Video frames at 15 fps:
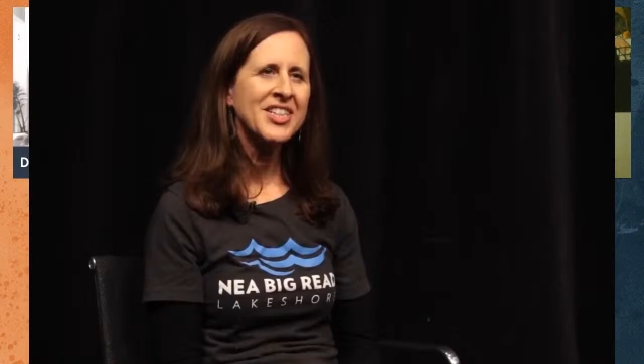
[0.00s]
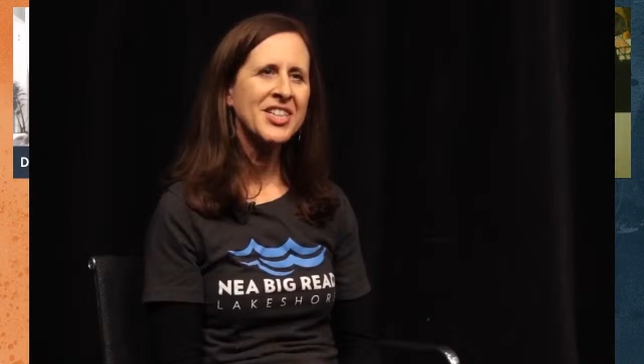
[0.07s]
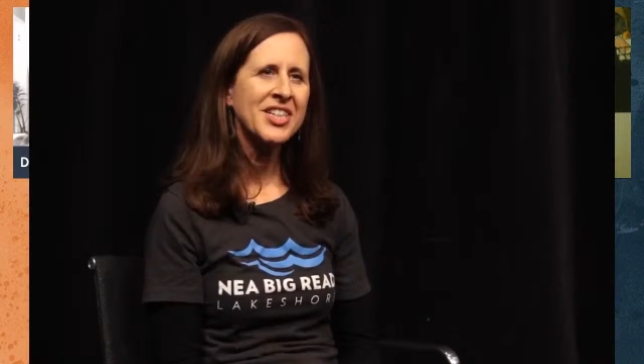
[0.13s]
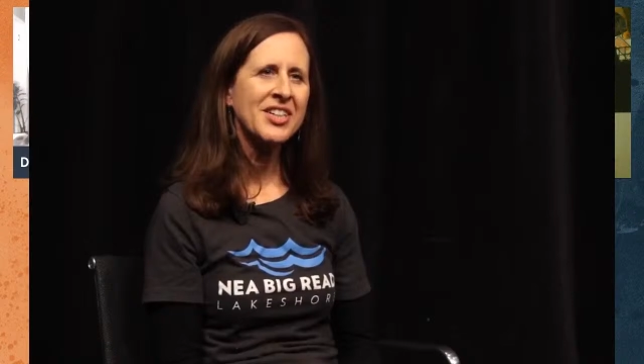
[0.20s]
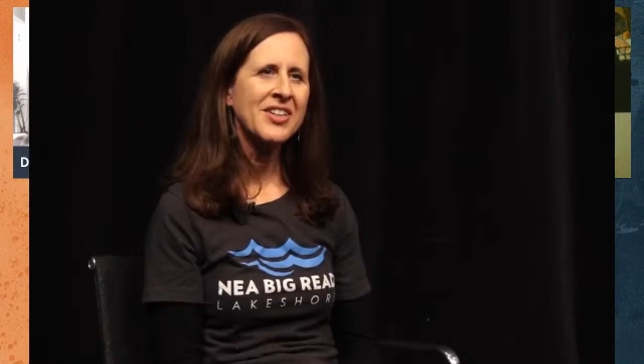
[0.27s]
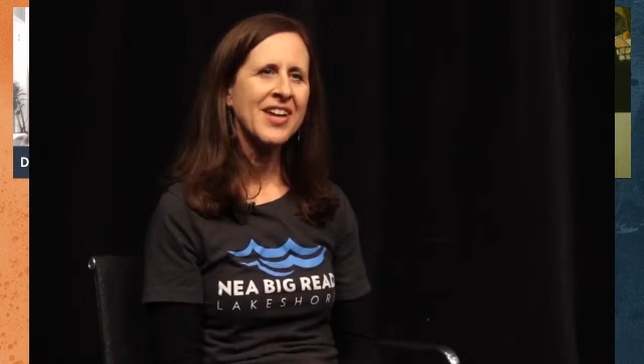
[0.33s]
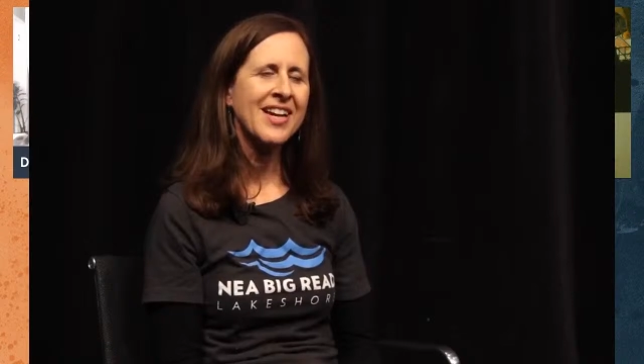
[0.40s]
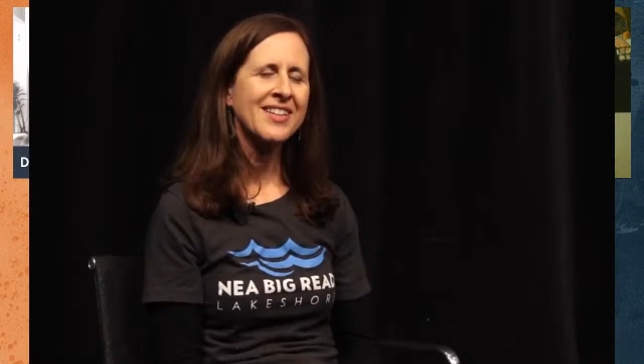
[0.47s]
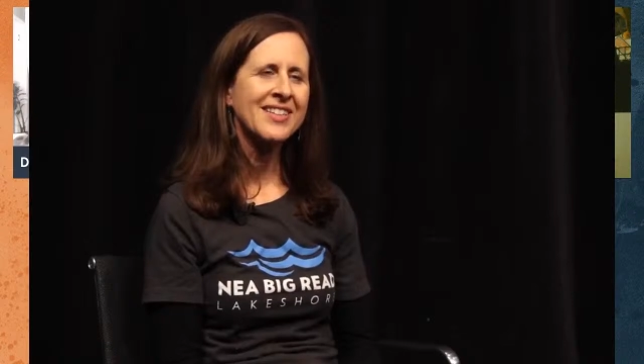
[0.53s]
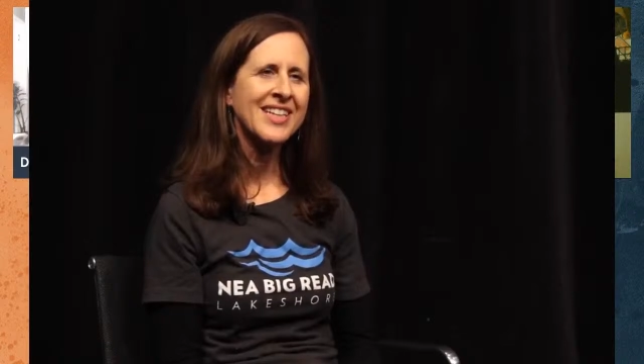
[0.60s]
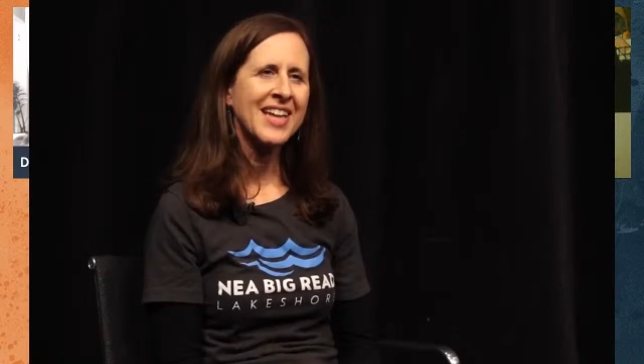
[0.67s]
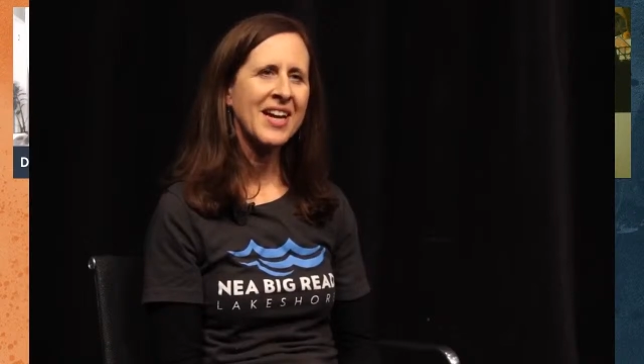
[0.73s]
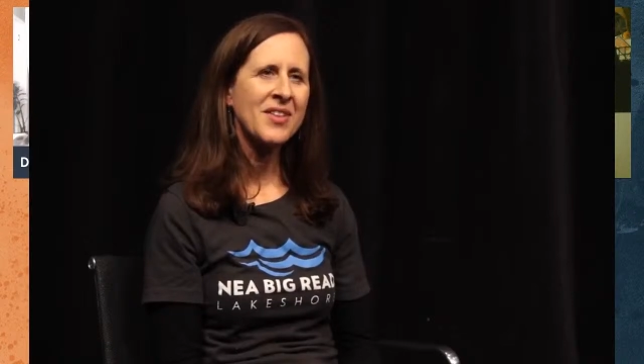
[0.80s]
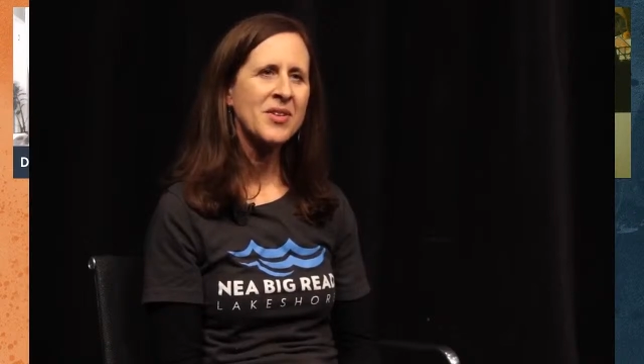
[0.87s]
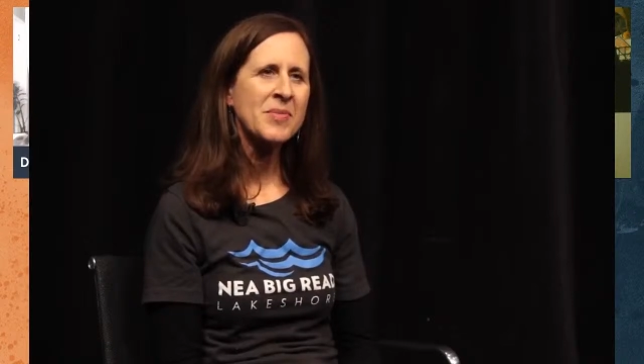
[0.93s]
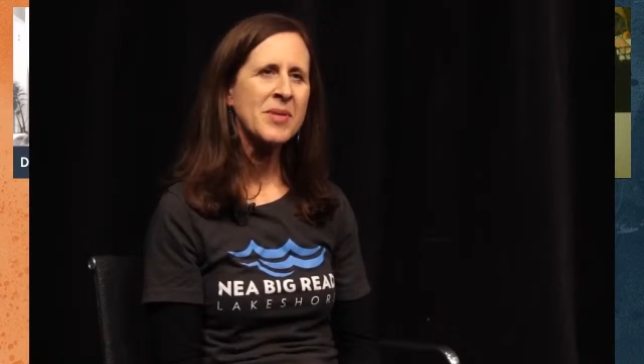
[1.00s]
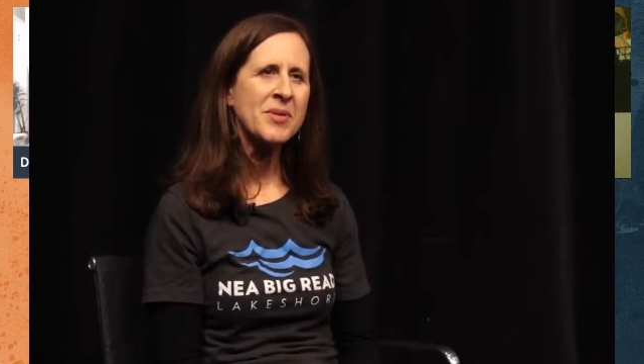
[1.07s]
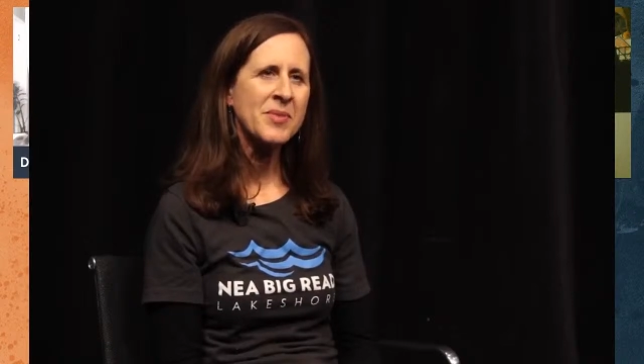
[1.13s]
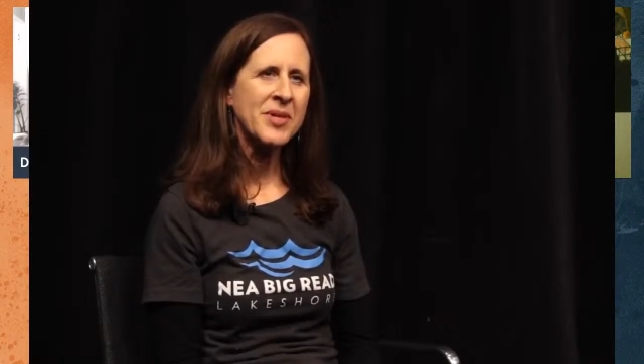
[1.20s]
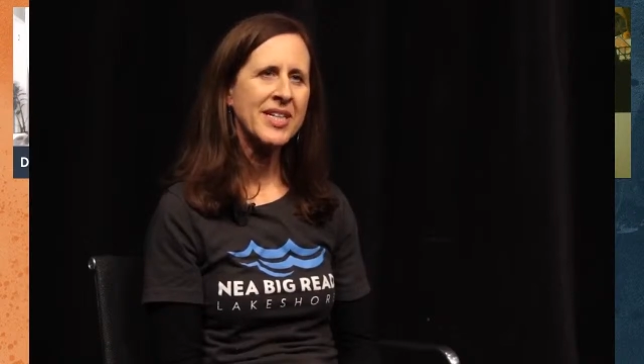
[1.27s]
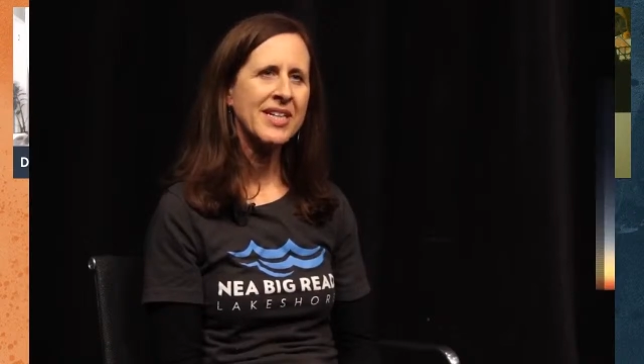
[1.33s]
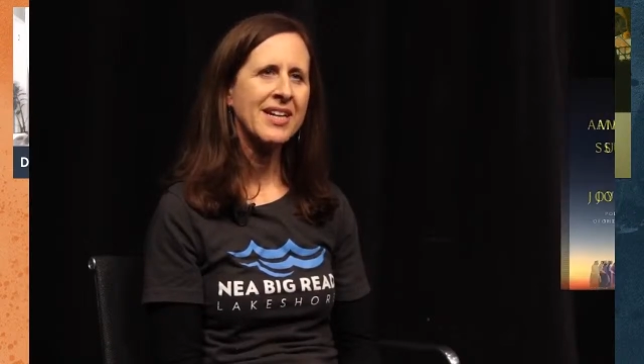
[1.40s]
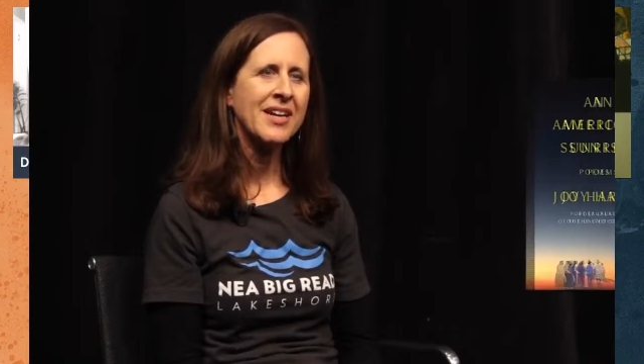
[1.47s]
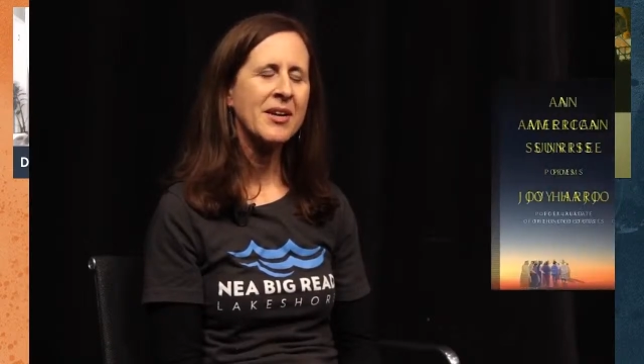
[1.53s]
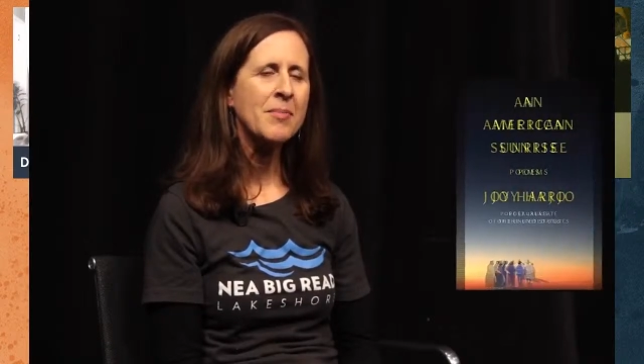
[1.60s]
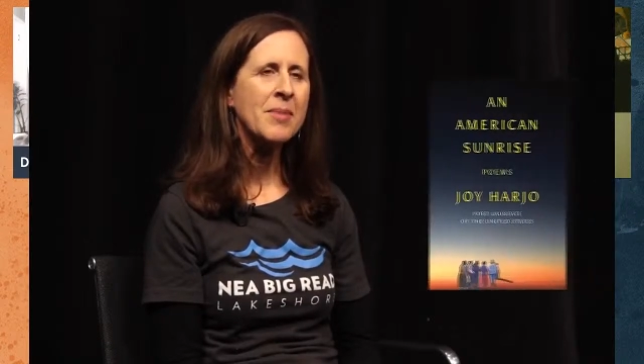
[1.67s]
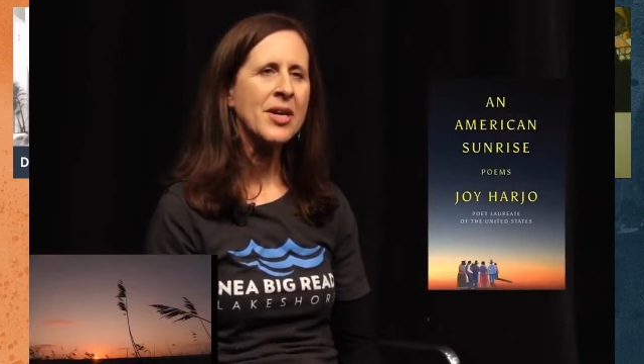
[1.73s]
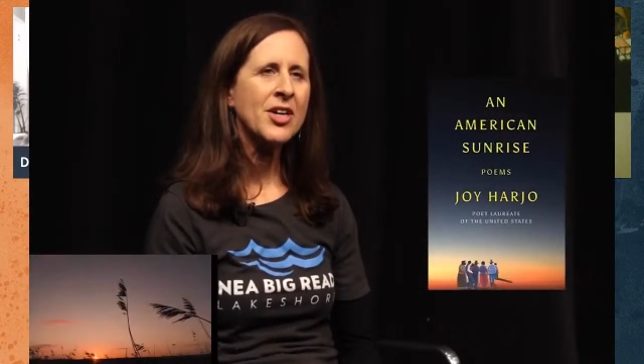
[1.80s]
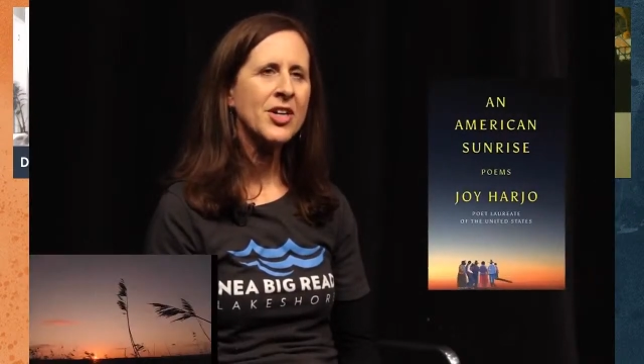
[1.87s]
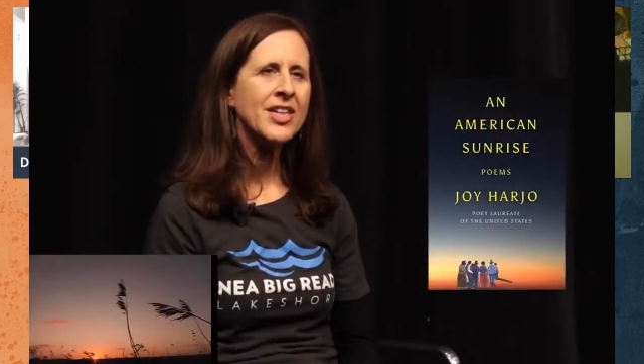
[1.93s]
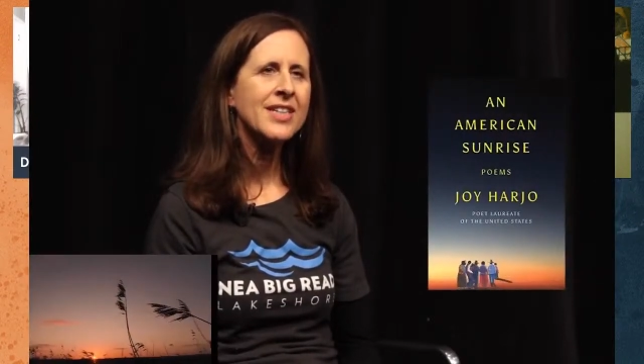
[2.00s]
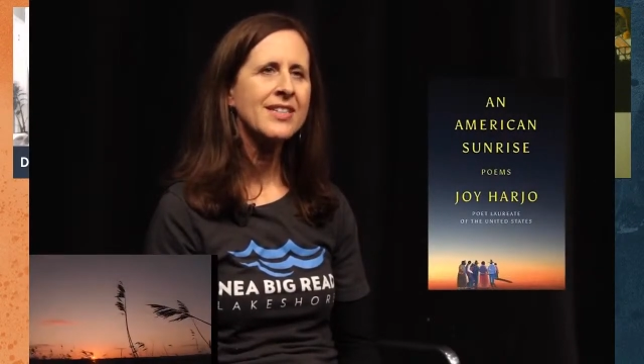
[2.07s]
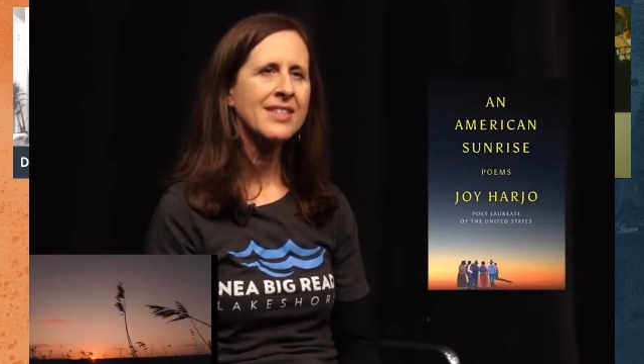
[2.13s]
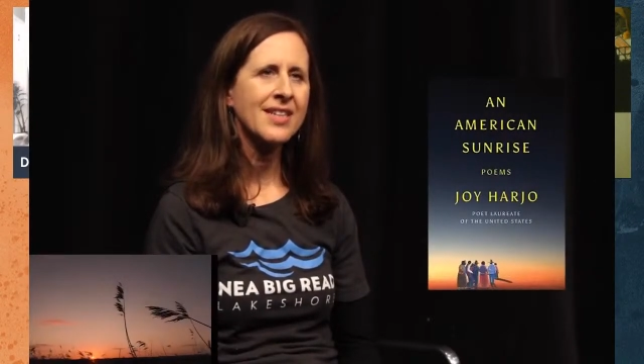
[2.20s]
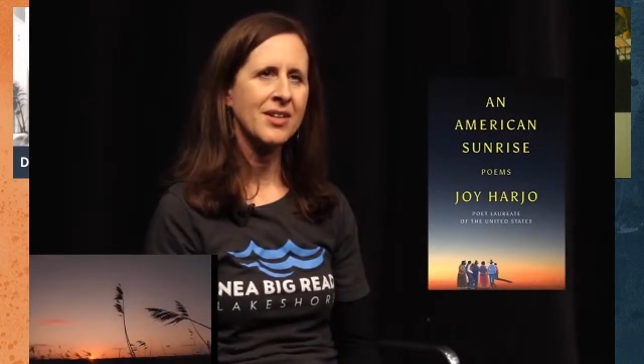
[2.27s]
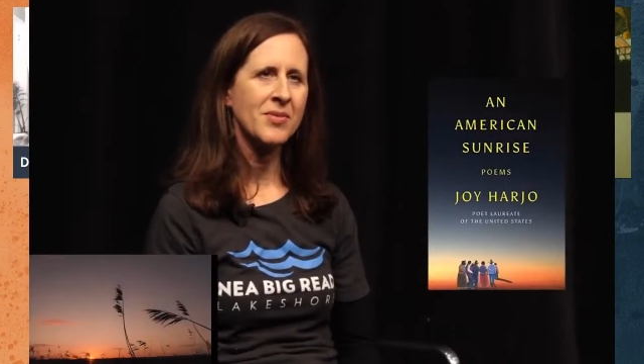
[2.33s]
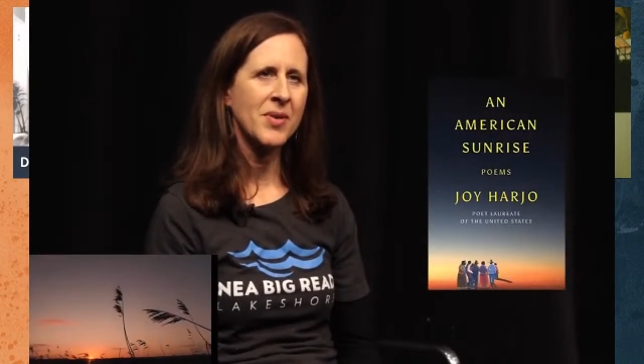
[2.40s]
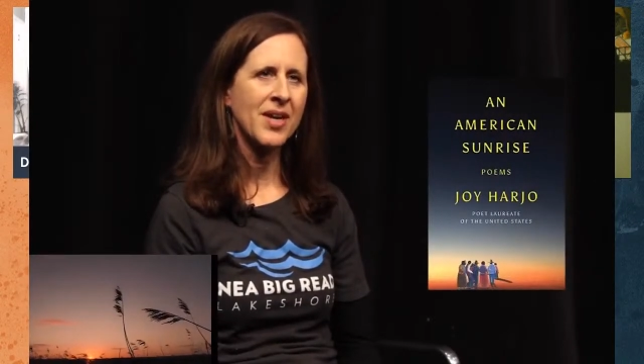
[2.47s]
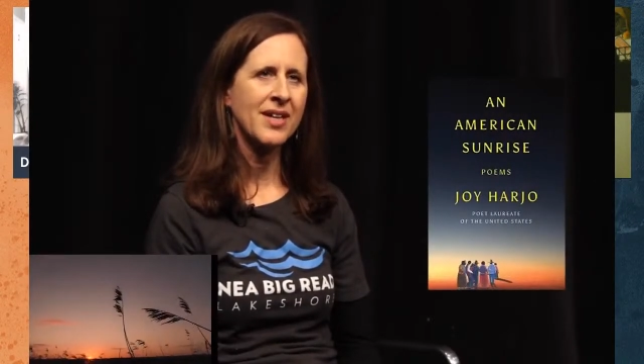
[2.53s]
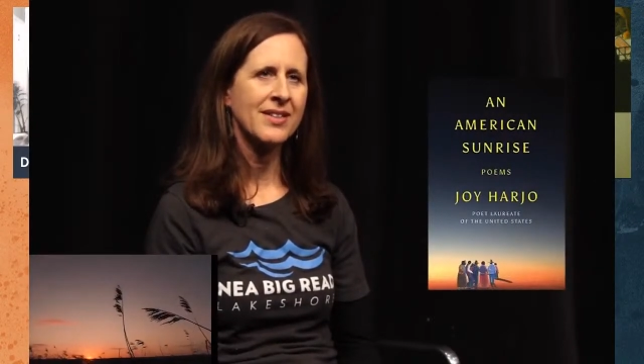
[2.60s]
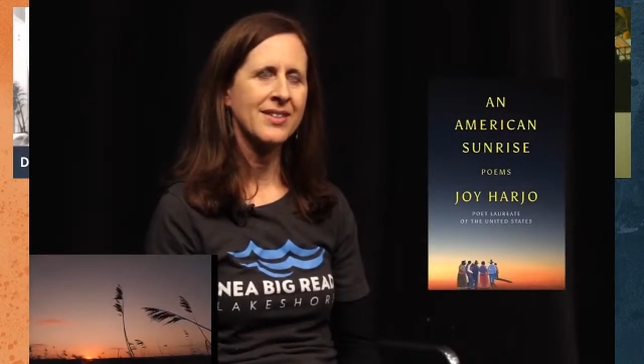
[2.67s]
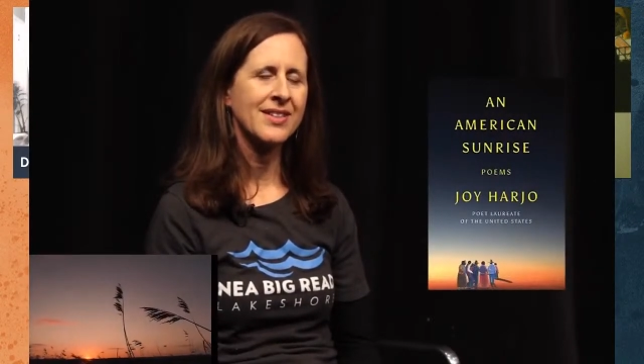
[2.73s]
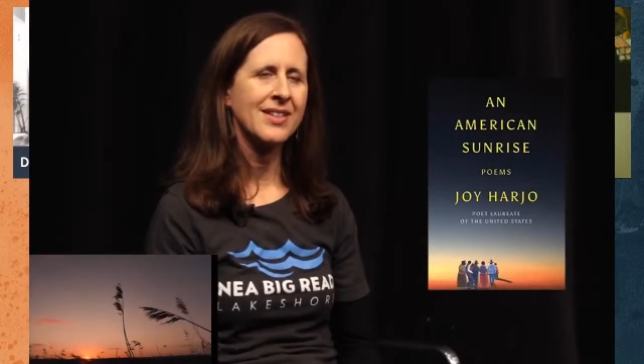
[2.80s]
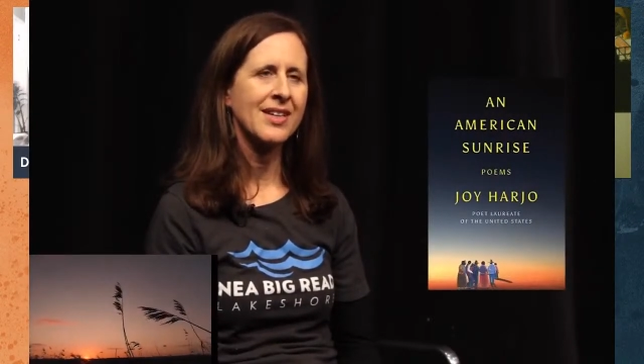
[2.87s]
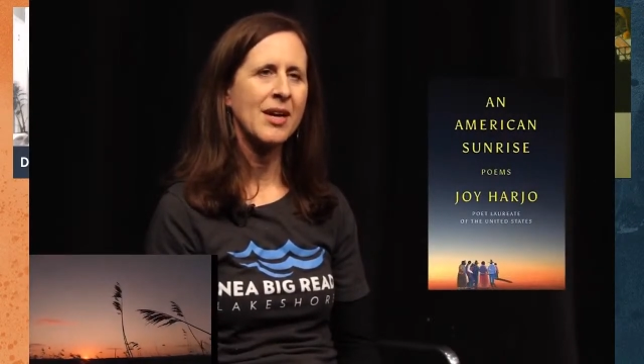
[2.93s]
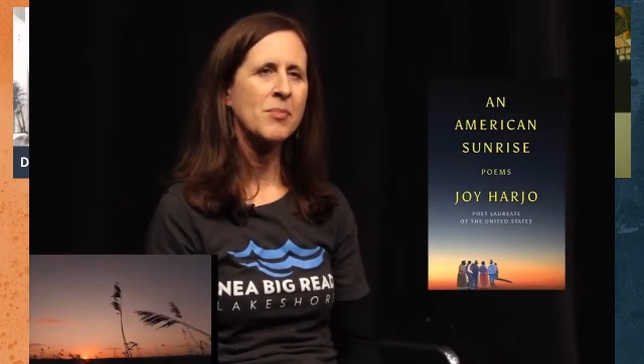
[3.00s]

this year as together we read An American Sunrise,